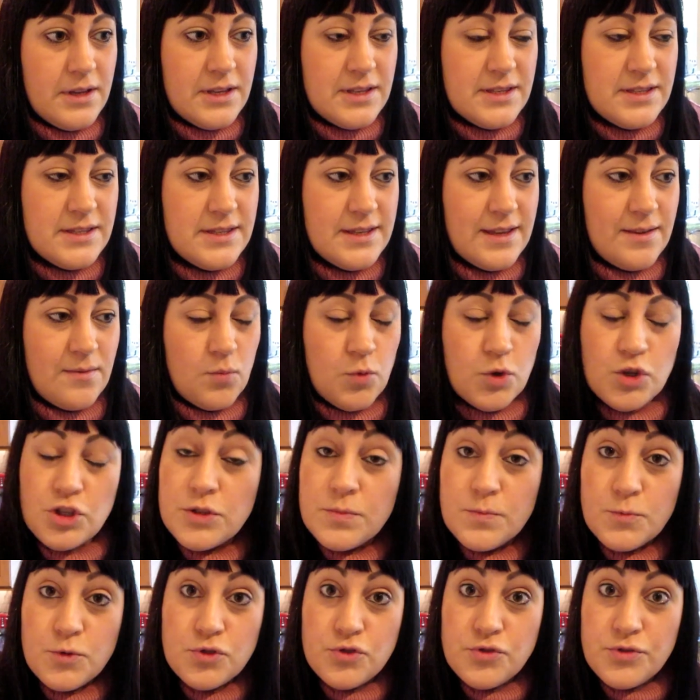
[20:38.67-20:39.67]
sit and watch
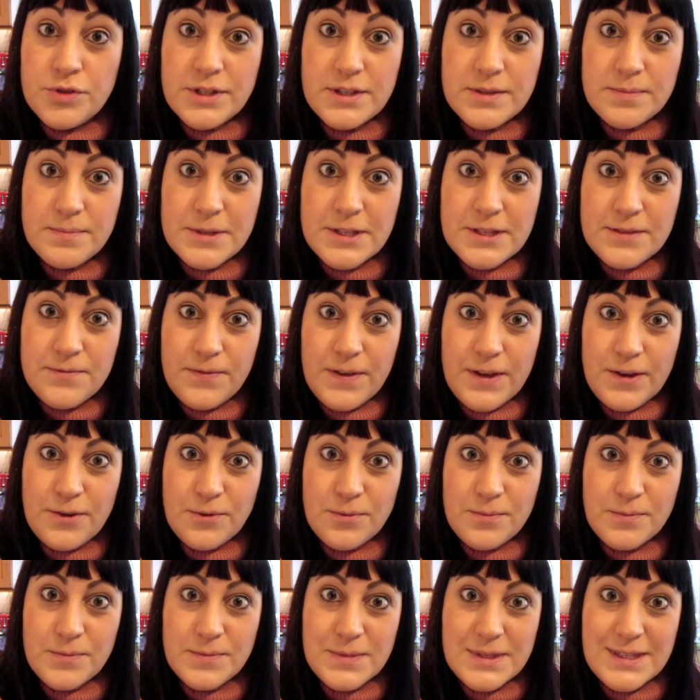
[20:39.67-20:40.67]
some Christmas
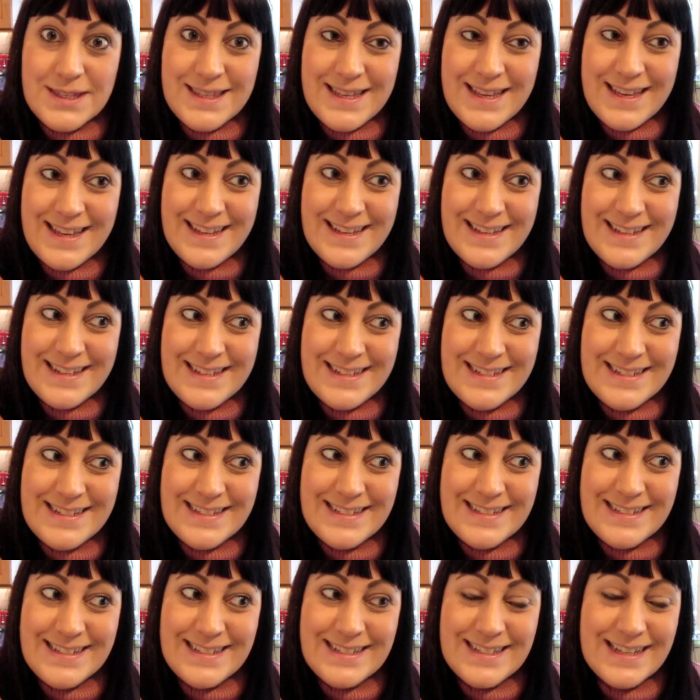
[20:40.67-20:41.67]
films
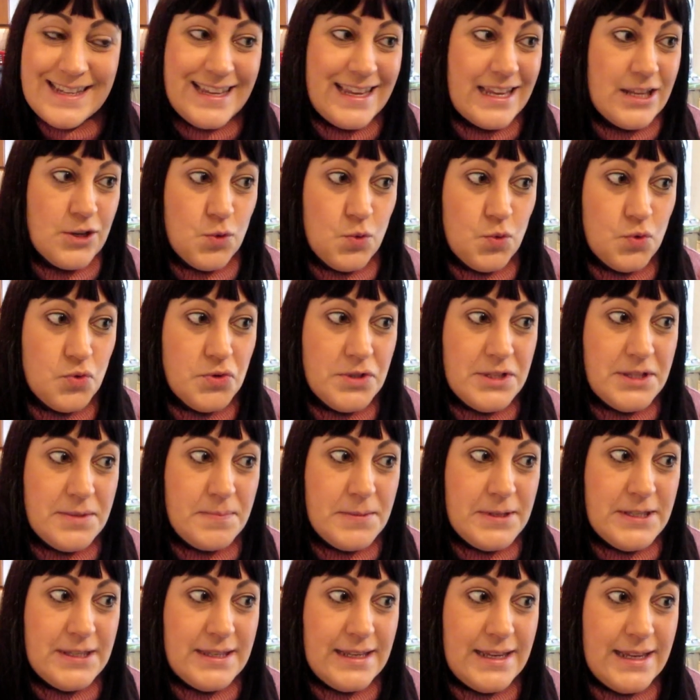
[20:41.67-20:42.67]
and get all
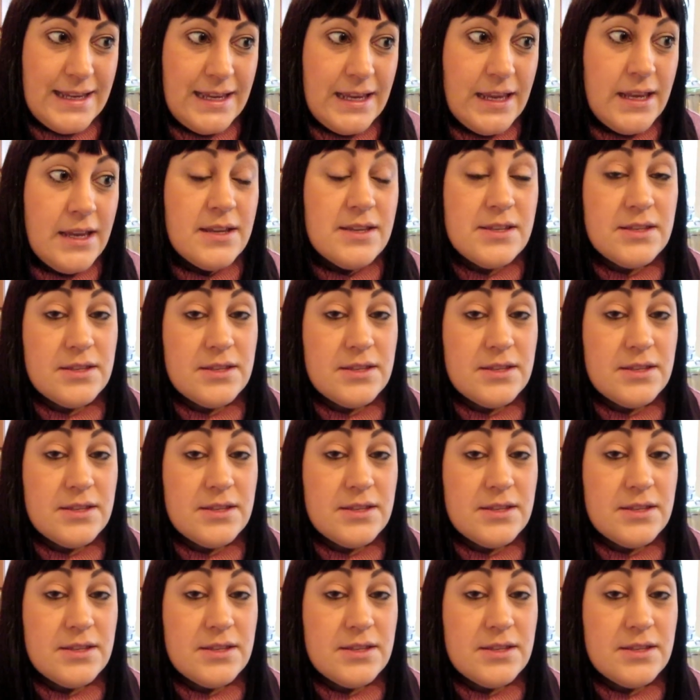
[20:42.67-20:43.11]
Christmassy.